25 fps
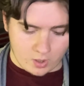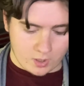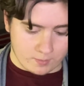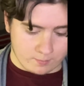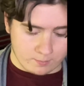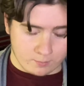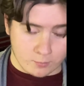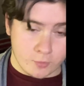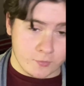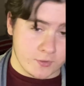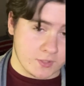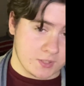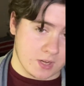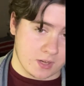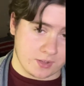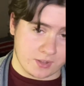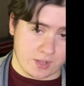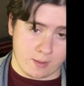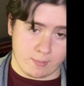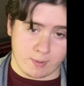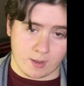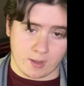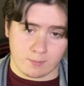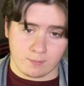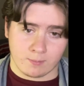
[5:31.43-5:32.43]
movie's not
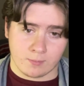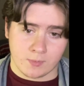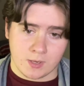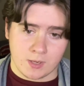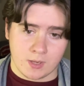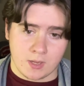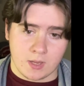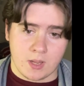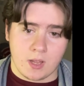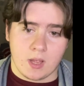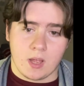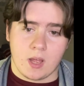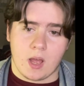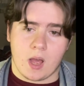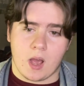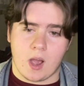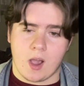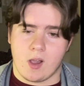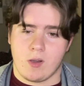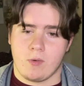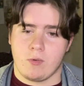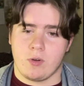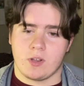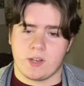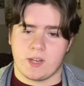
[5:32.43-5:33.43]
that bad.
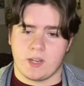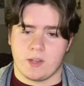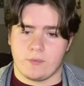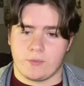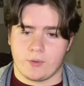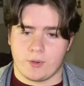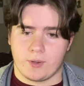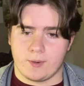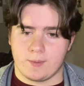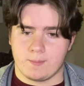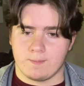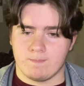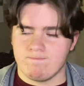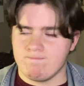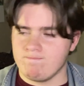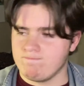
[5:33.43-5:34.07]
I will give it.